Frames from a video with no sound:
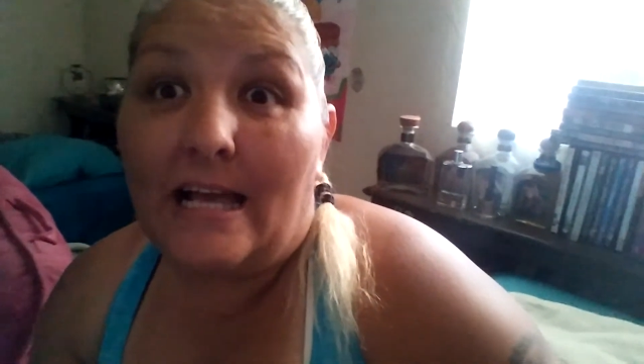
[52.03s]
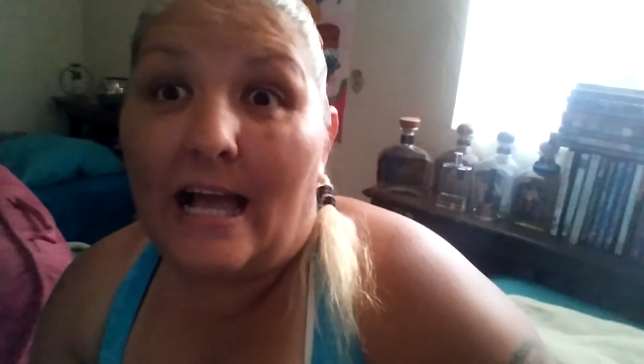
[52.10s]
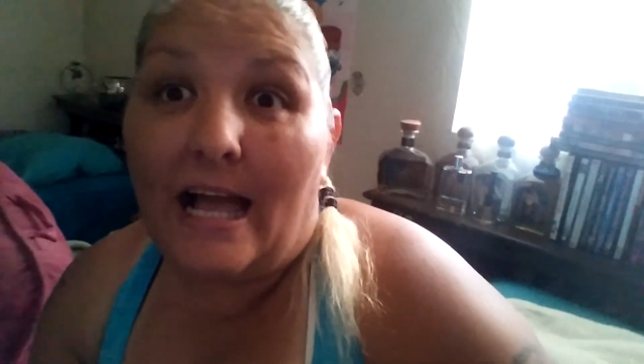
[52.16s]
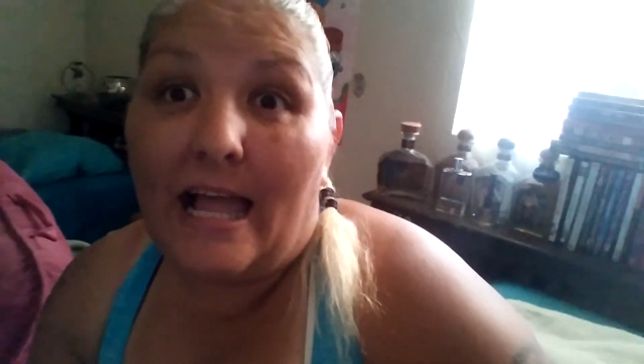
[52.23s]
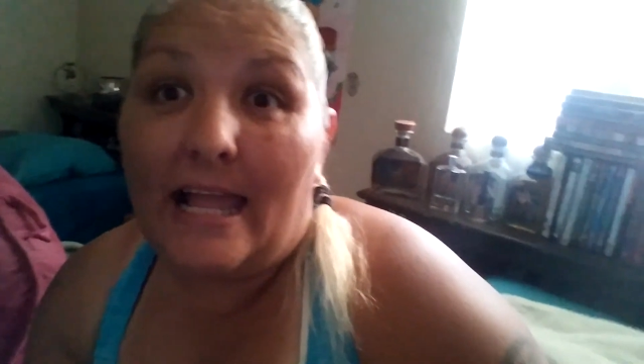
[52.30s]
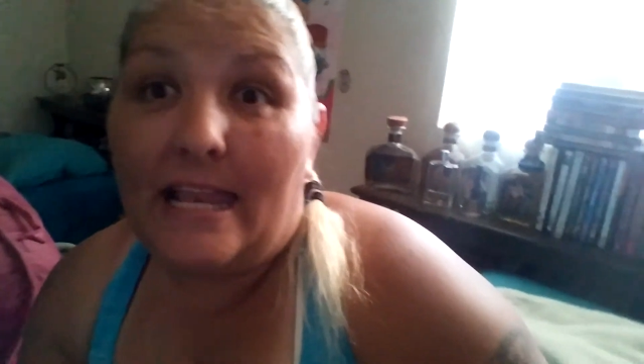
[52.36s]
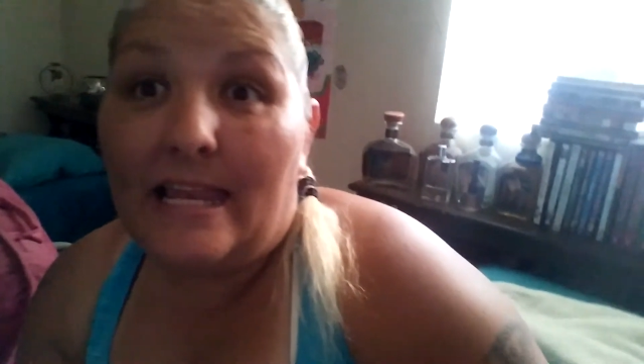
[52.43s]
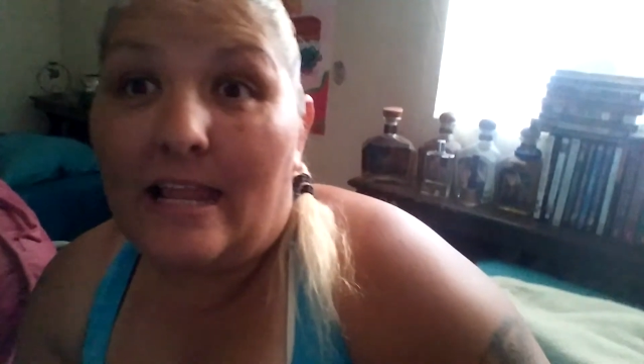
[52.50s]

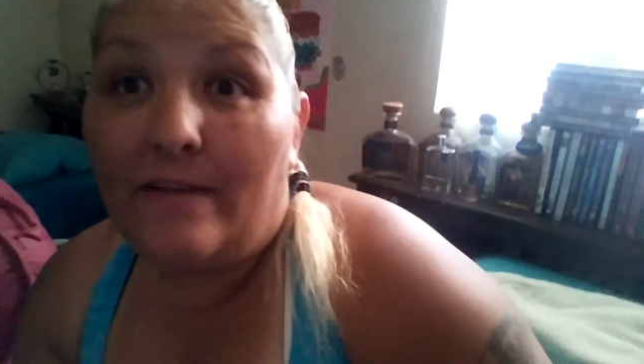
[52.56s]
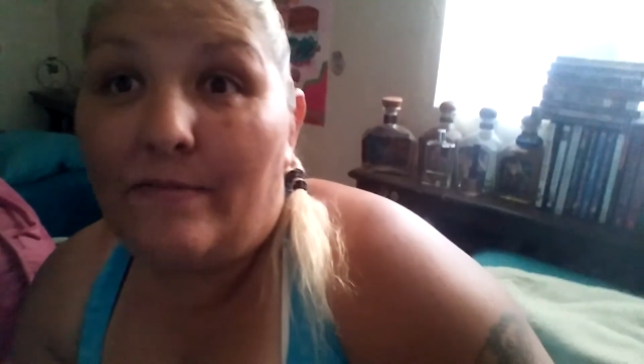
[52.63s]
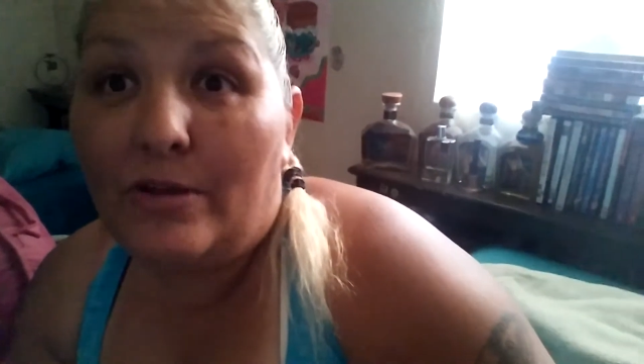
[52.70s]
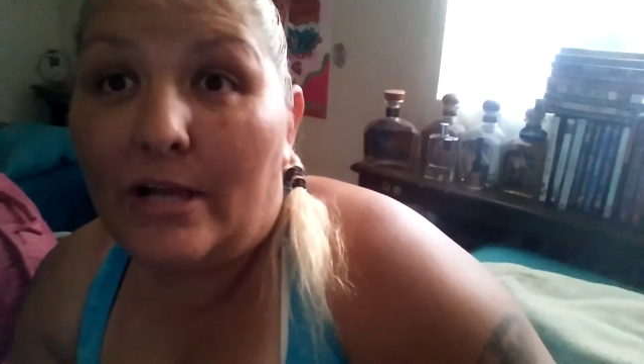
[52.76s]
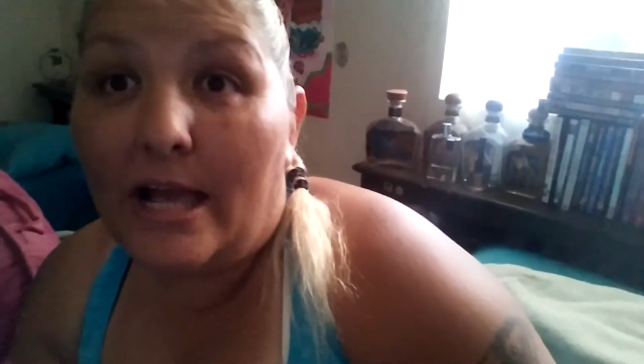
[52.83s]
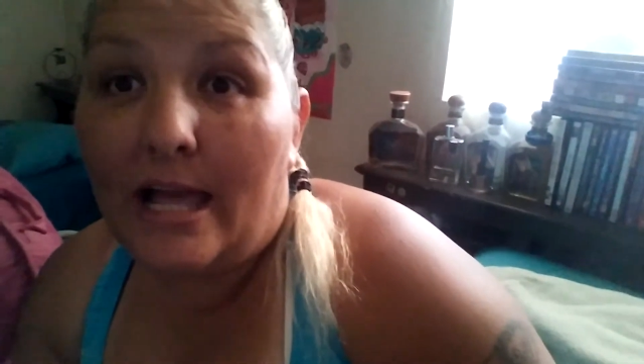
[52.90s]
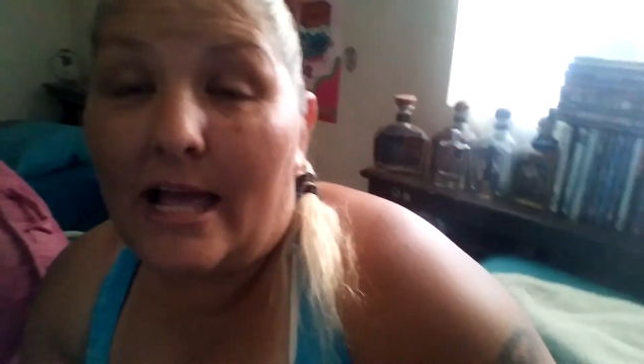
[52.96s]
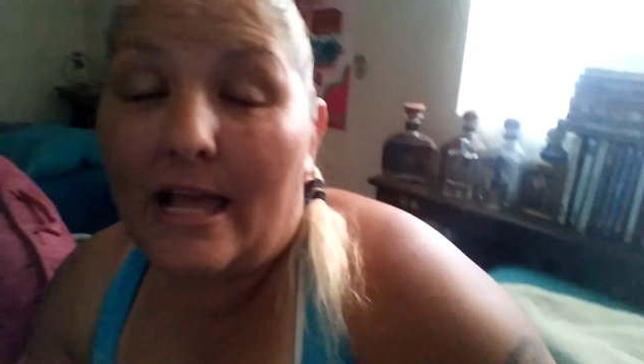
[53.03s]
I love
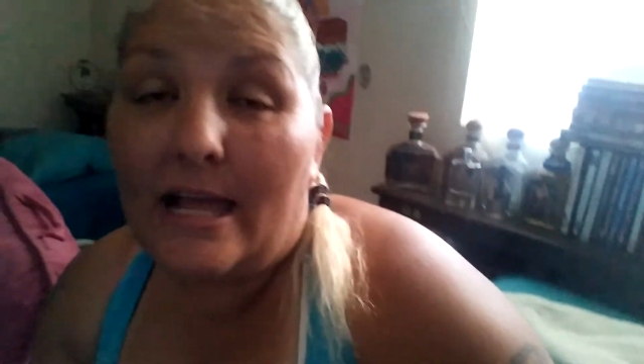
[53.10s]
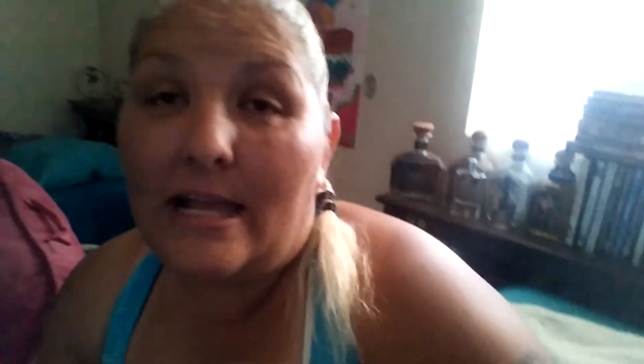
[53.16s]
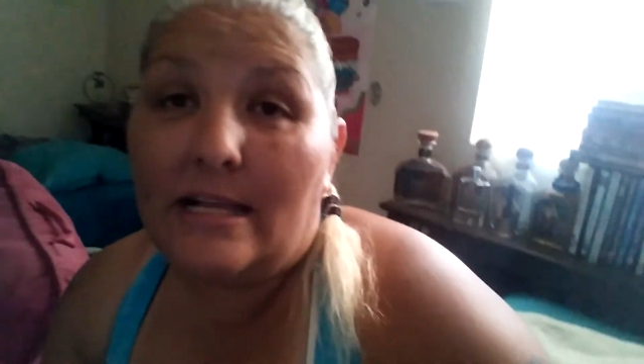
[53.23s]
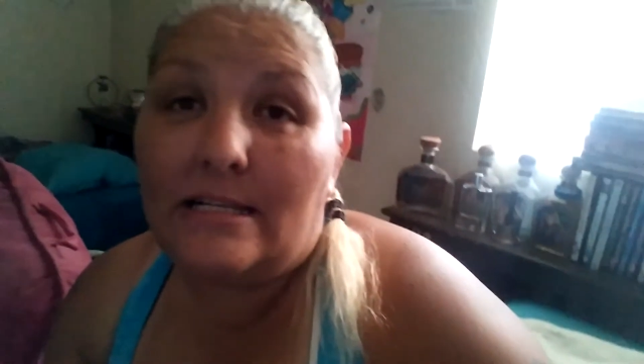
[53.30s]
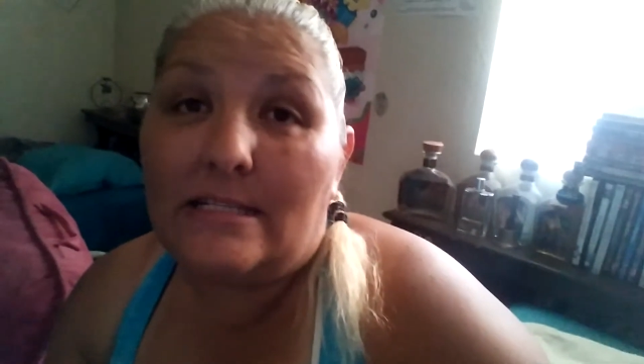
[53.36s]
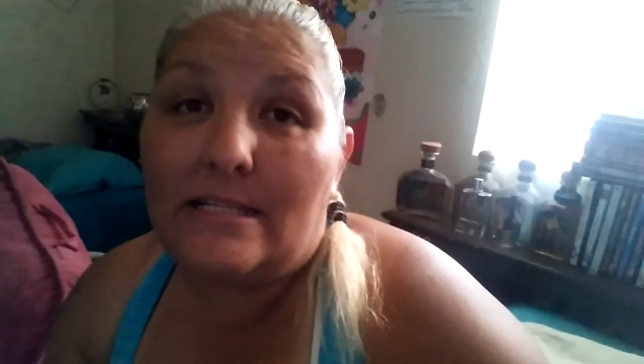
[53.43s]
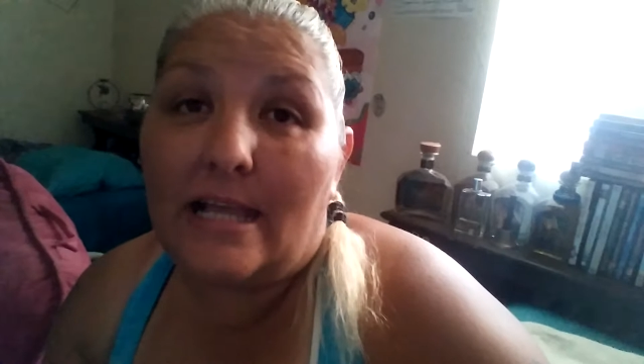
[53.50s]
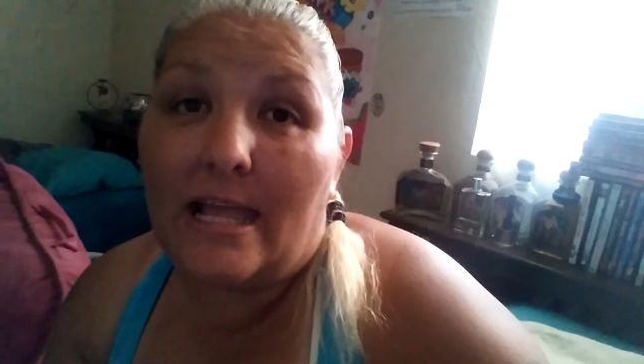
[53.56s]
you
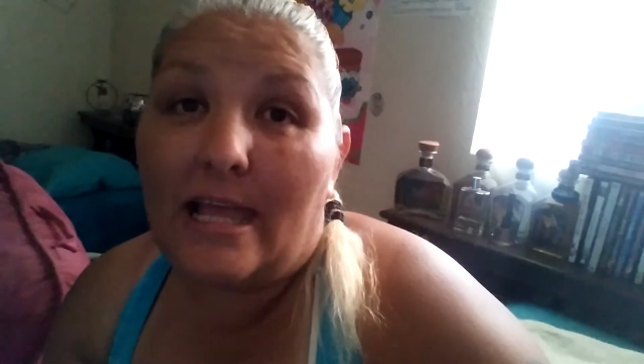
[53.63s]
guys